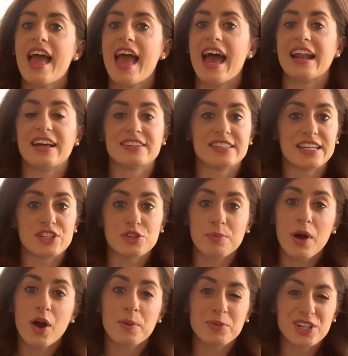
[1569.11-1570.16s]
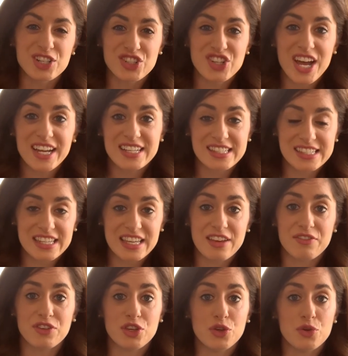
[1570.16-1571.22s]
And I'll say, tomorrow I'm gonna check and see
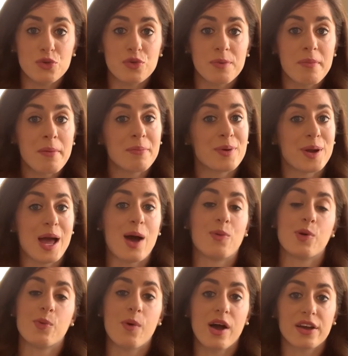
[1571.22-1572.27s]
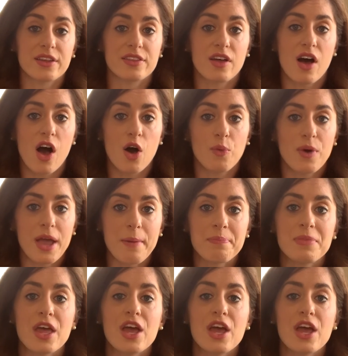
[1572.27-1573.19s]
if you remembered how we walk in the hallway.